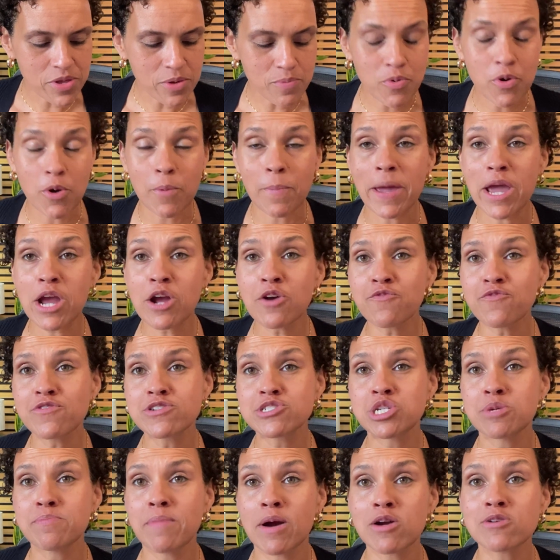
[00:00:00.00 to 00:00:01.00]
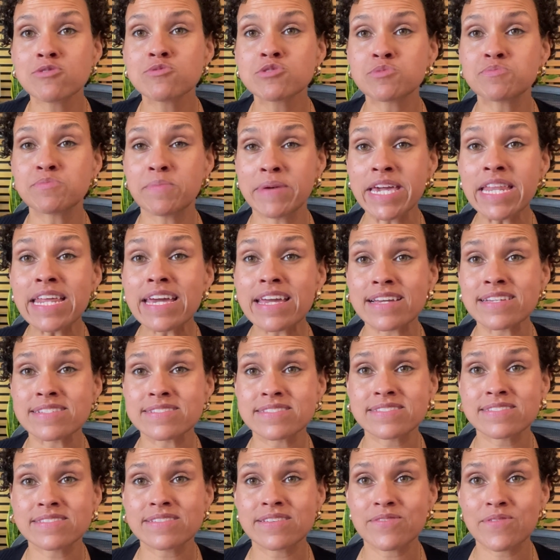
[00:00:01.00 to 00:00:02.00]
Prepare for tomorrow's
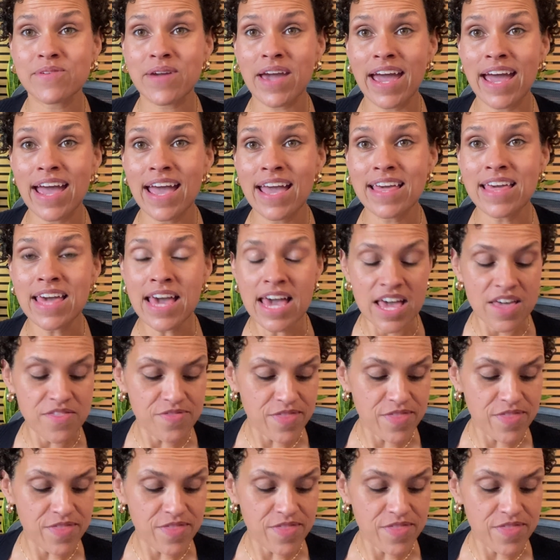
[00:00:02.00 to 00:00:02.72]
meetings. Okay.